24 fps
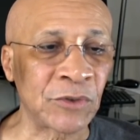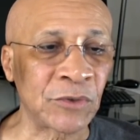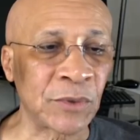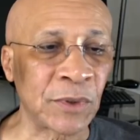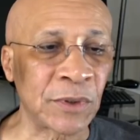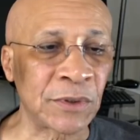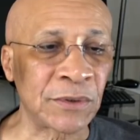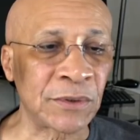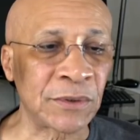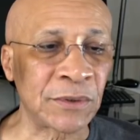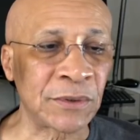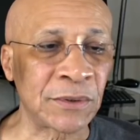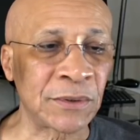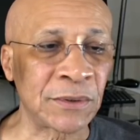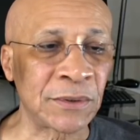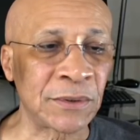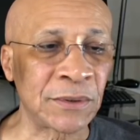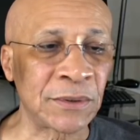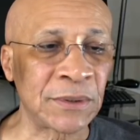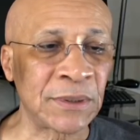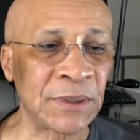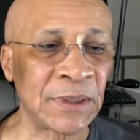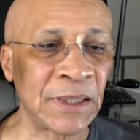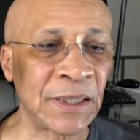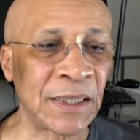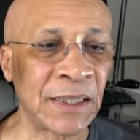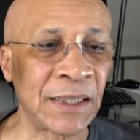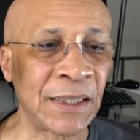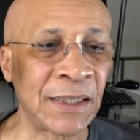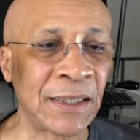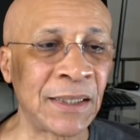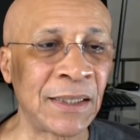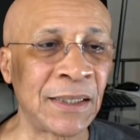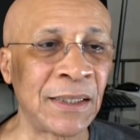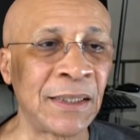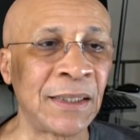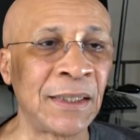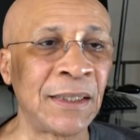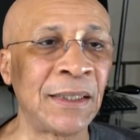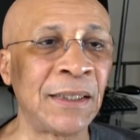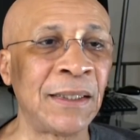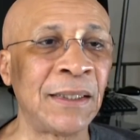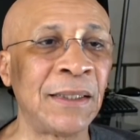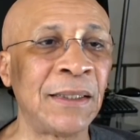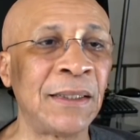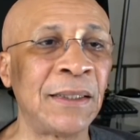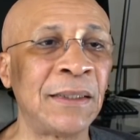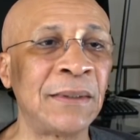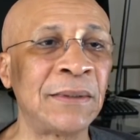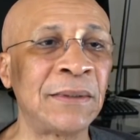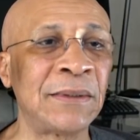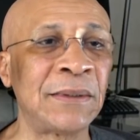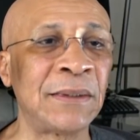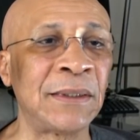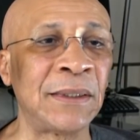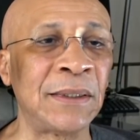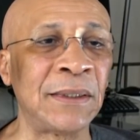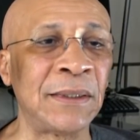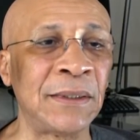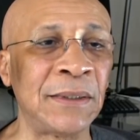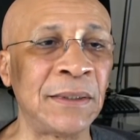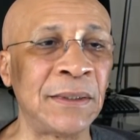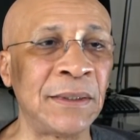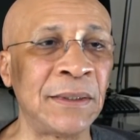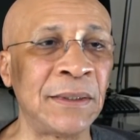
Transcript: question. Let's see.